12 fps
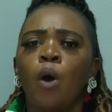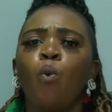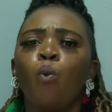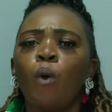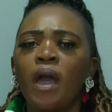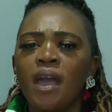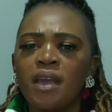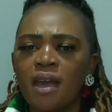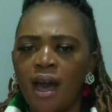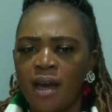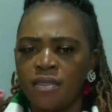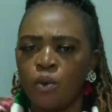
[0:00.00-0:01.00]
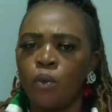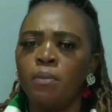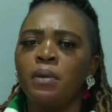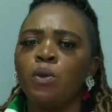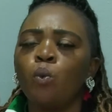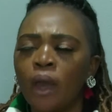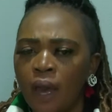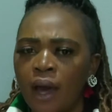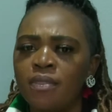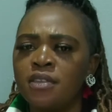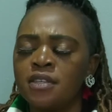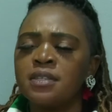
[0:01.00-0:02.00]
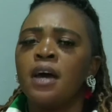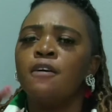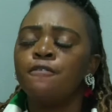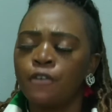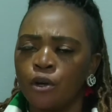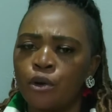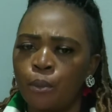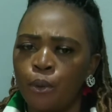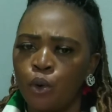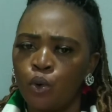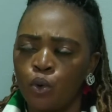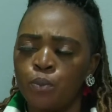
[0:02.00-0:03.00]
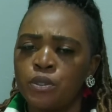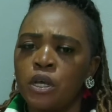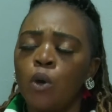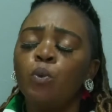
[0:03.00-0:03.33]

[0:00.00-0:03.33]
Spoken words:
where are the women, where are these vulnerable groups,